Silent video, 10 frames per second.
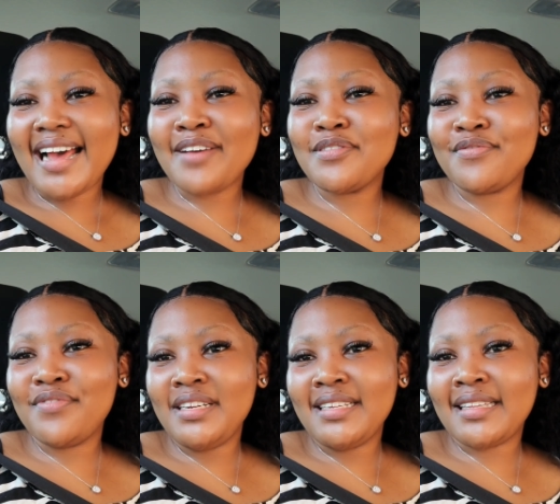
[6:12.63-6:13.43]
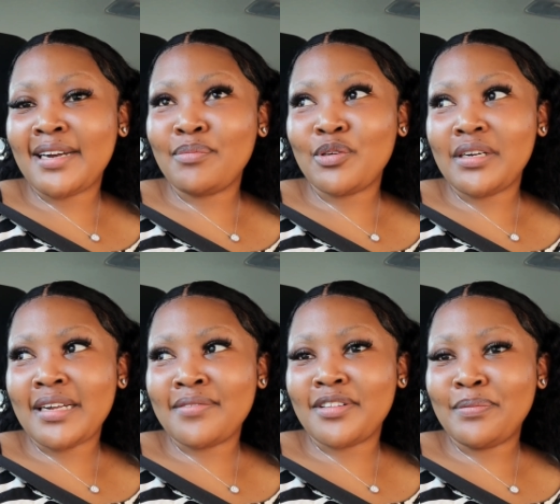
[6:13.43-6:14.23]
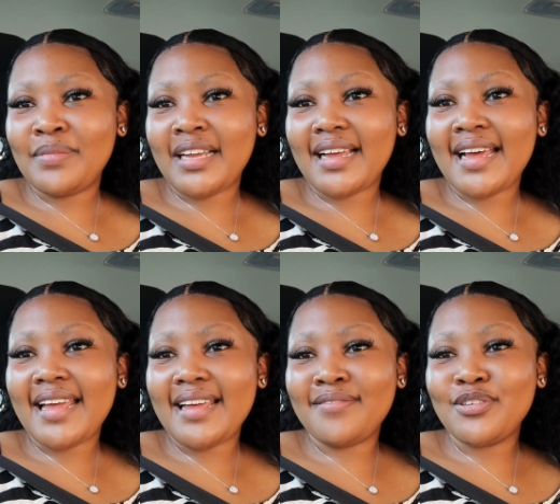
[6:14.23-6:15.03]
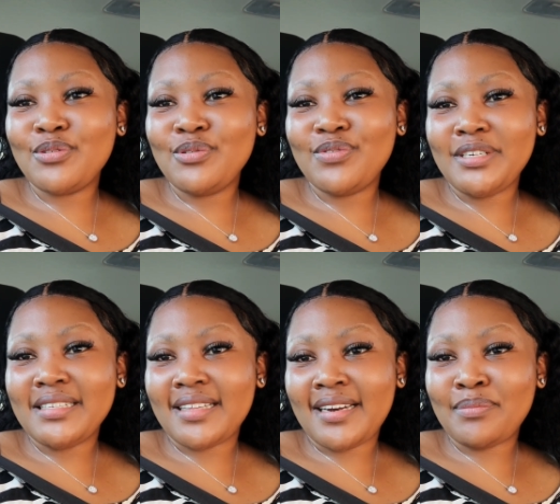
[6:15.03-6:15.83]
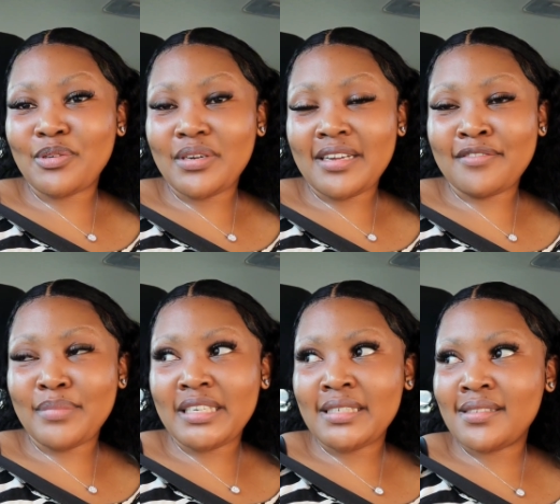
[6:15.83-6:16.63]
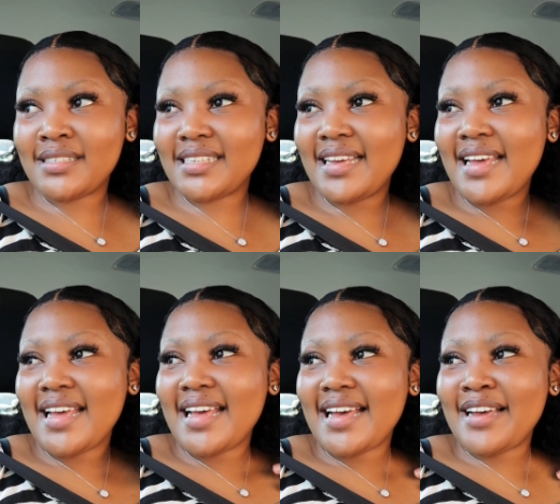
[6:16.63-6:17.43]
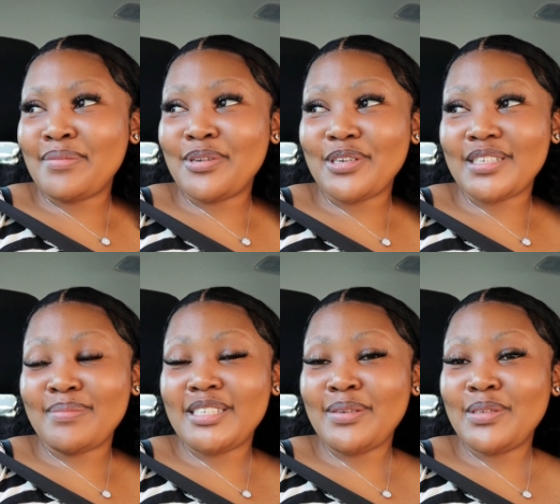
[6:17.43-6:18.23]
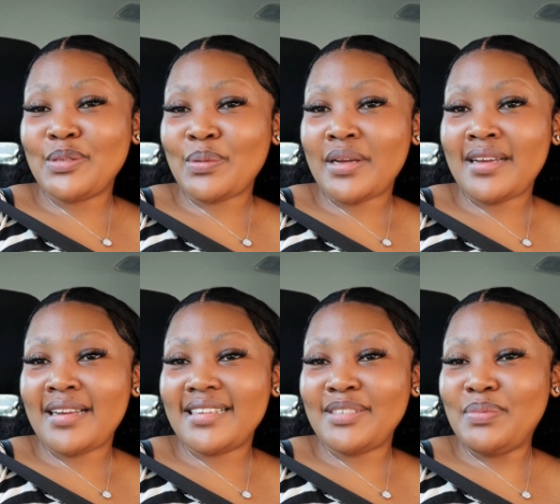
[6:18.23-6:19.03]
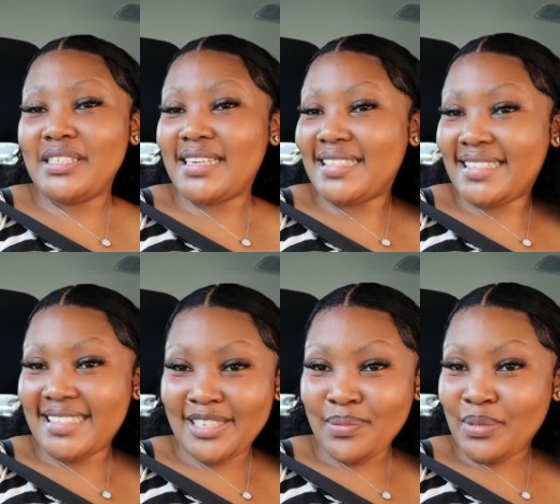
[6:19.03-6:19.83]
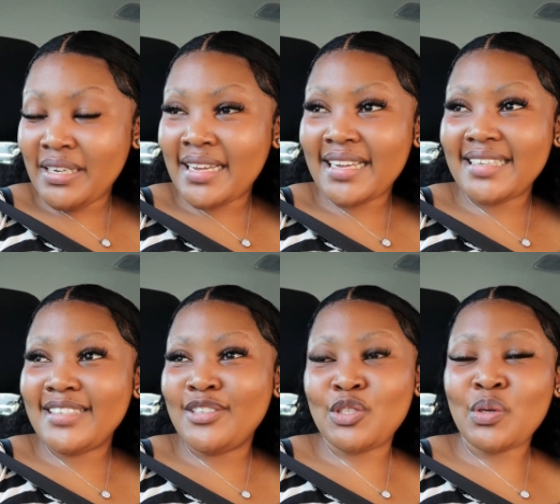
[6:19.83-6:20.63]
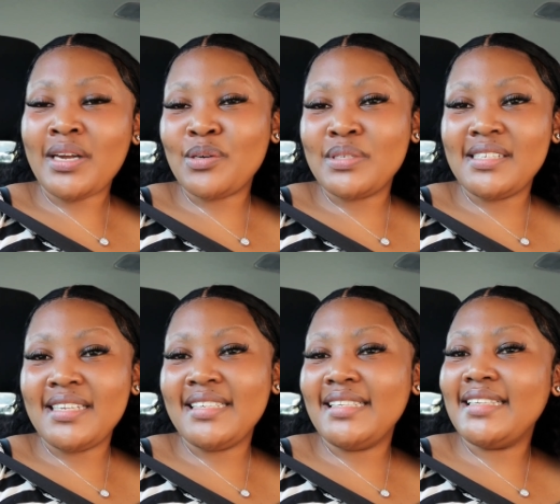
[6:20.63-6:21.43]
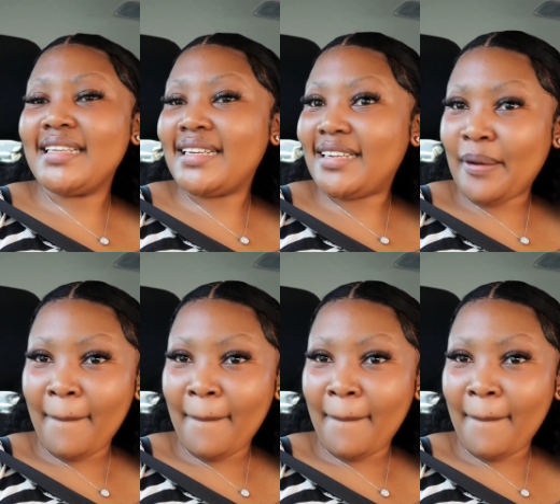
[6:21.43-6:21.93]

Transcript: I have a feeling that I'm gonna love them, like I have a good feeling that I'm gonna love my nails, because I'm so the picture like it won't go it's all also little,